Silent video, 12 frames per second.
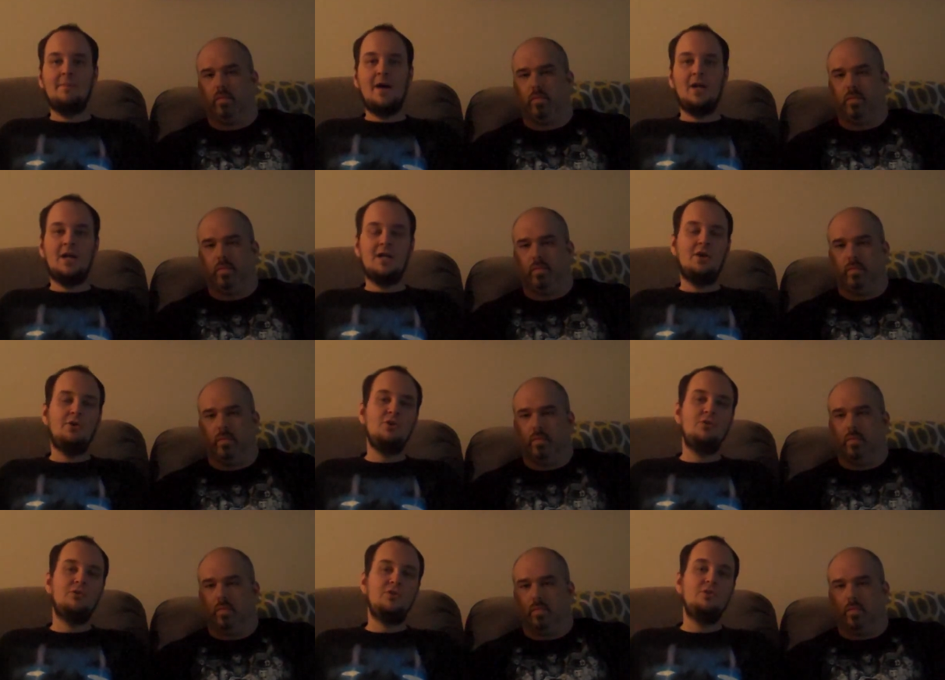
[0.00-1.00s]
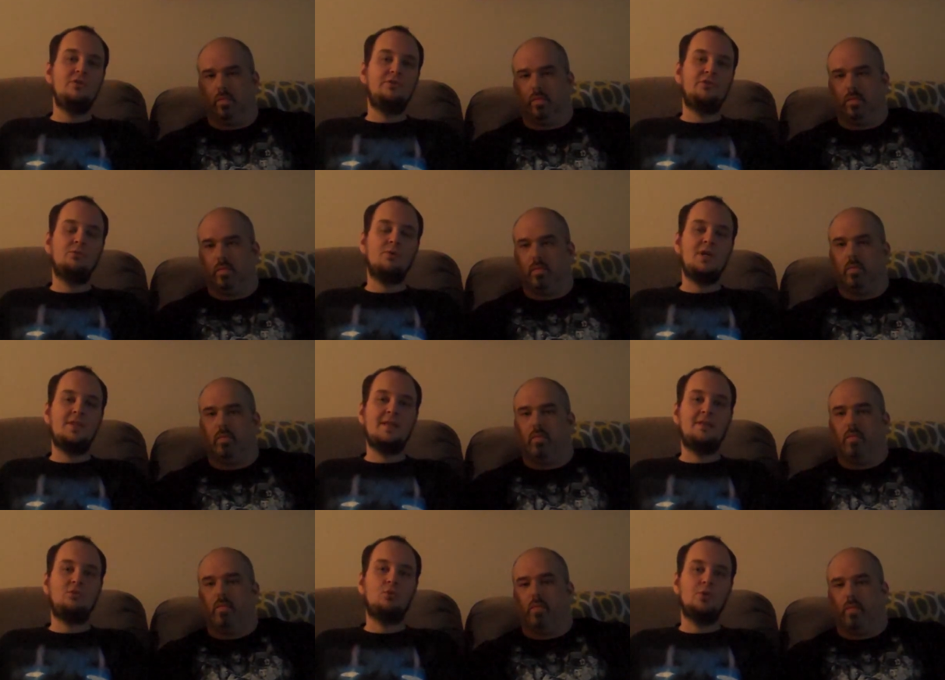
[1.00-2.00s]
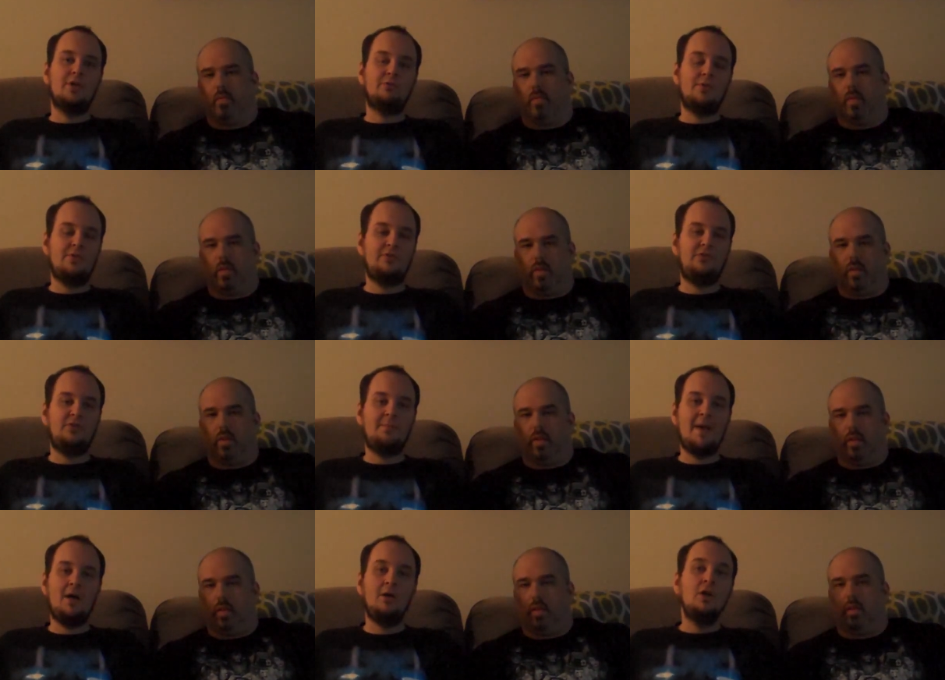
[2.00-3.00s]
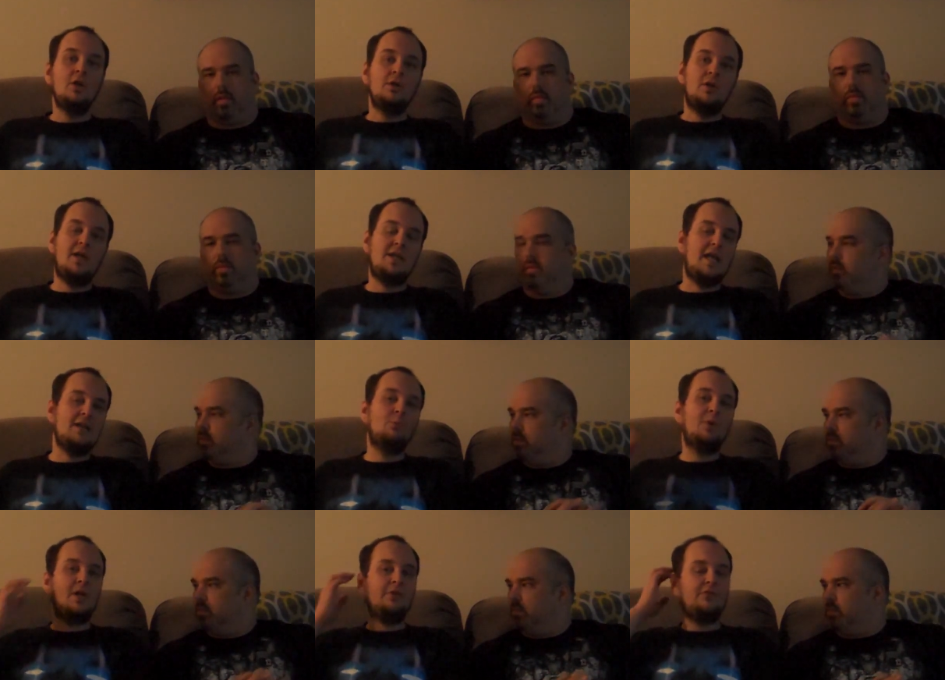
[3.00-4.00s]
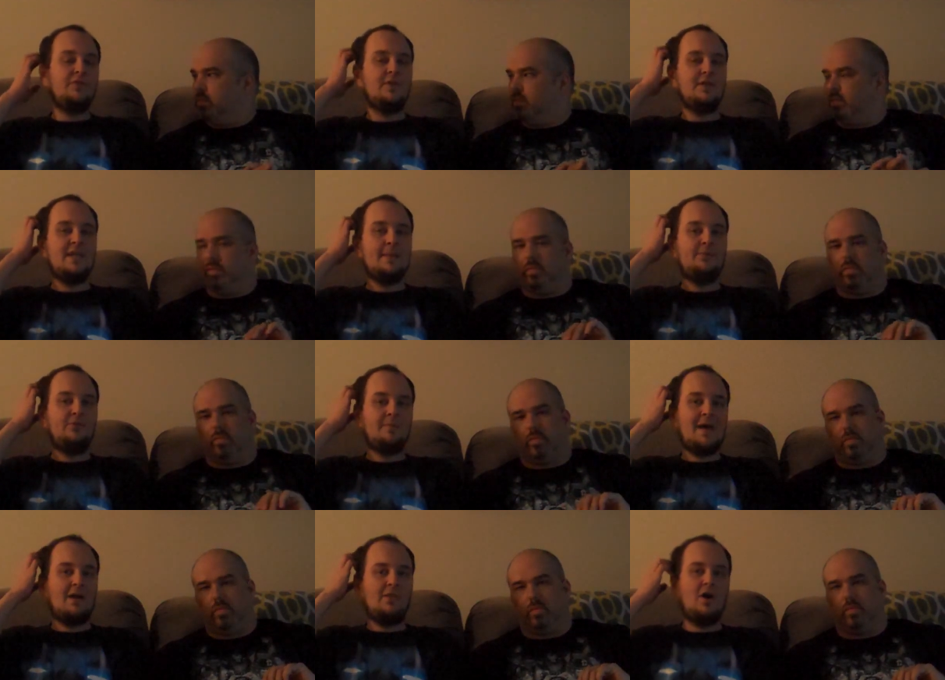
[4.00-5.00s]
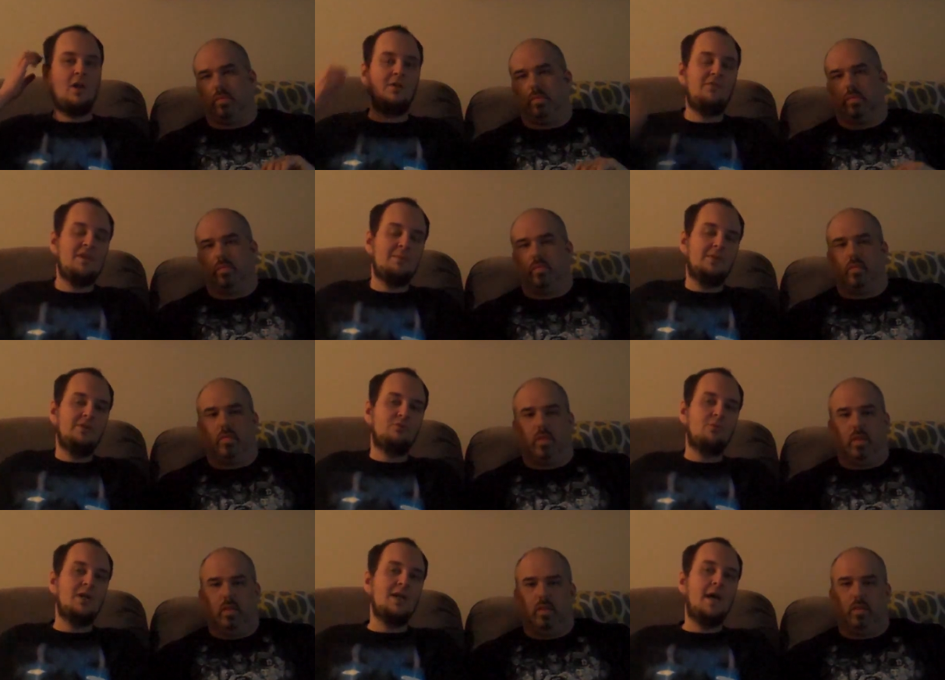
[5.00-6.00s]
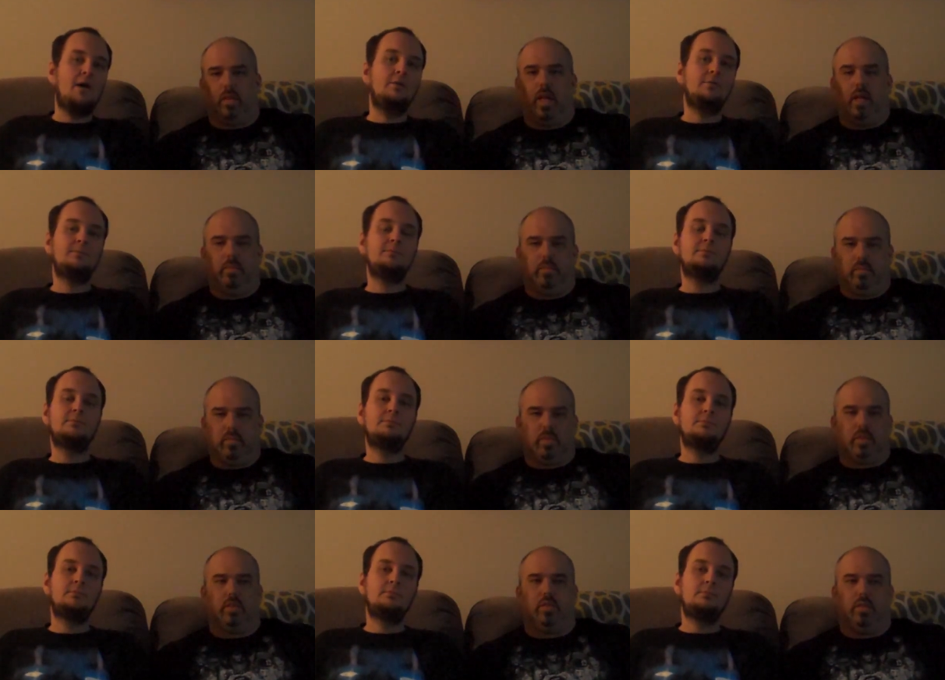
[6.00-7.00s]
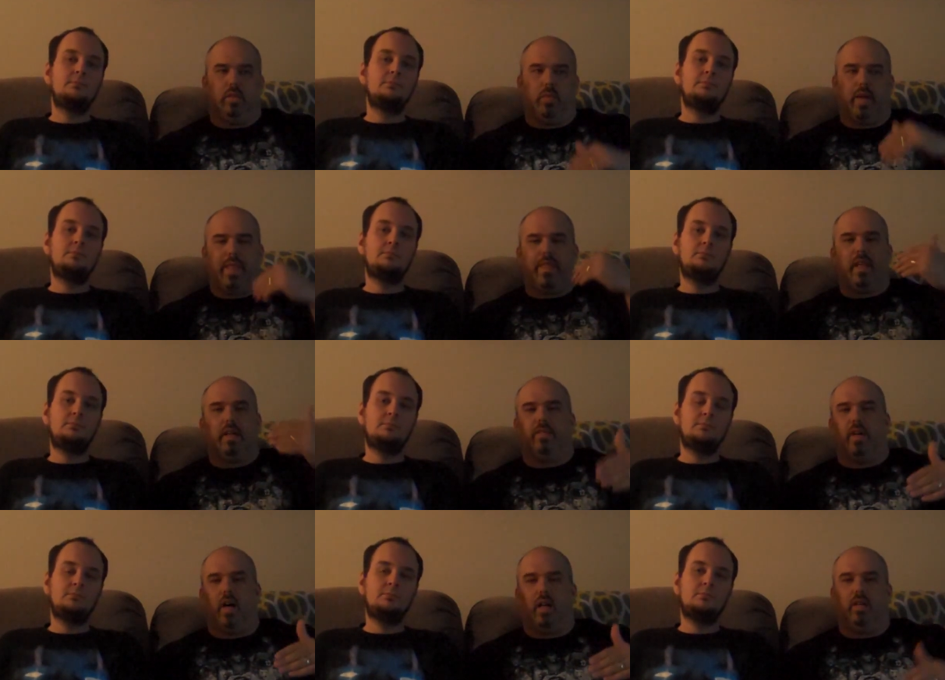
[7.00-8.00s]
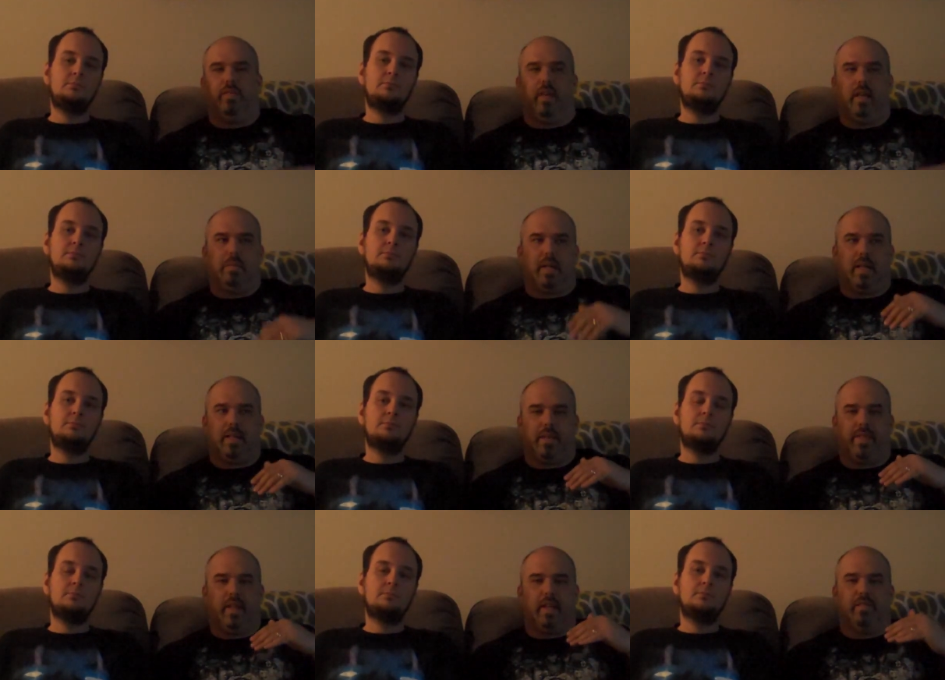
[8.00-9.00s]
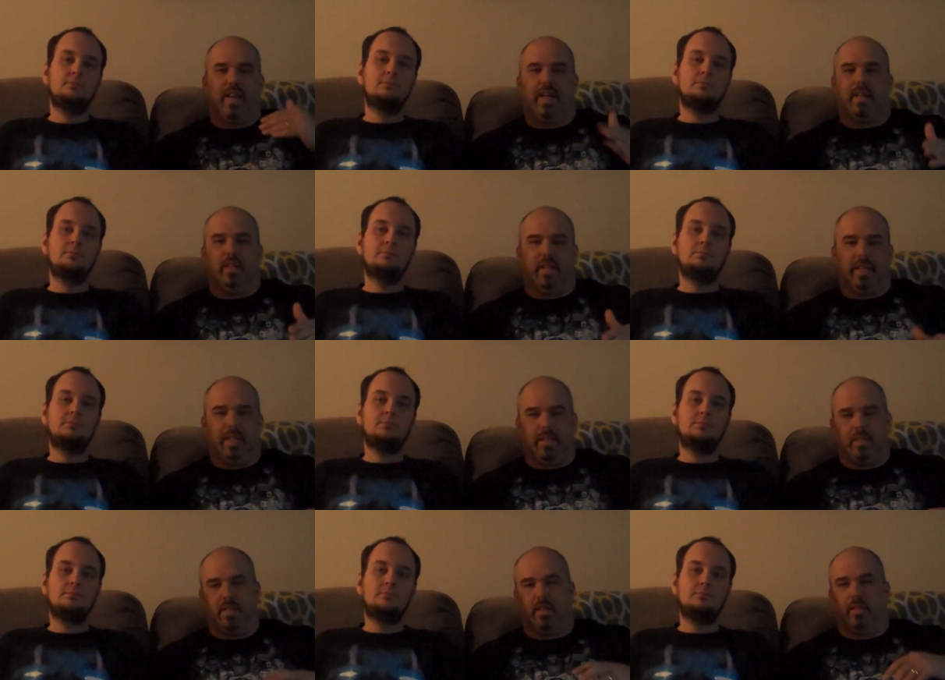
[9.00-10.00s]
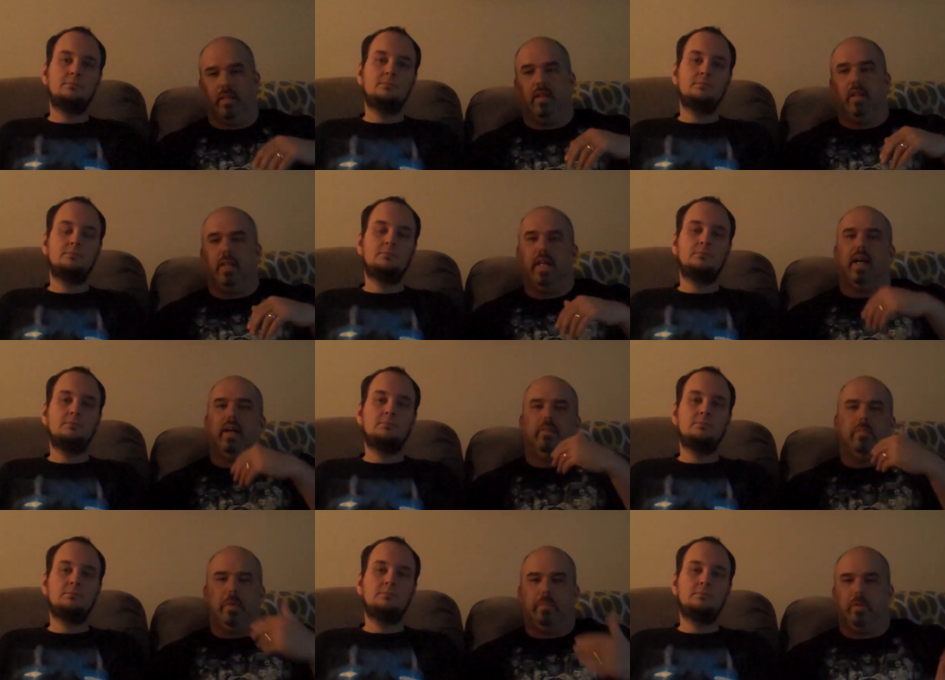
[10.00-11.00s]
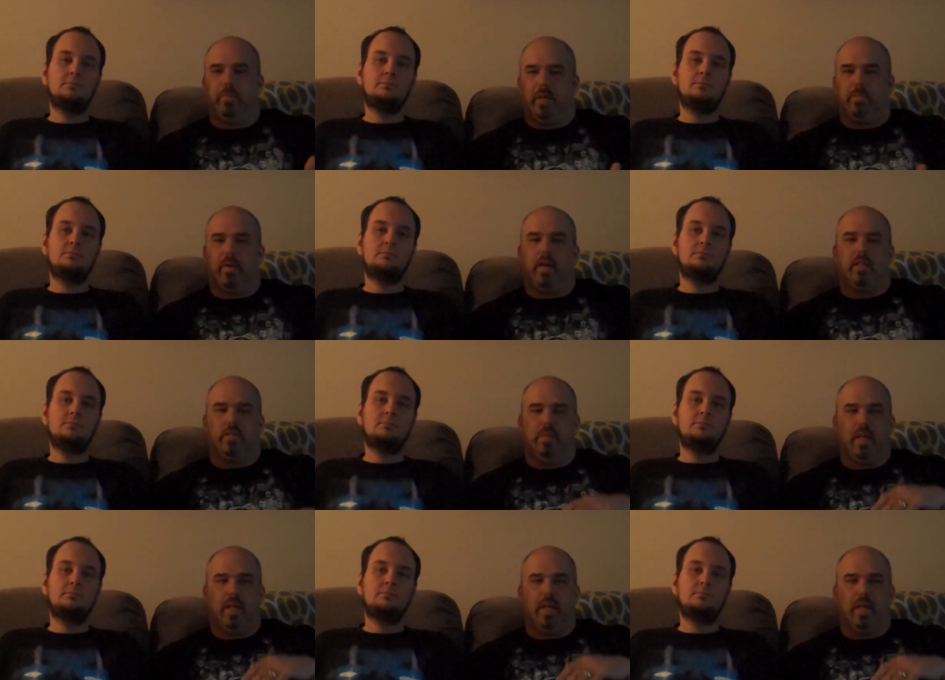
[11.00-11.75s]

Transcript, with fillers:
Speaker 1: about it. I know you, you disagree, and that's cool. That's what this is about. And, and what else do you think keeps him out of the Hall of Fame, at least
Speaker 2: right now? Um, when I think of a Hall of Fame, I kind of think of accolades. And, yeah, I remember Big Boss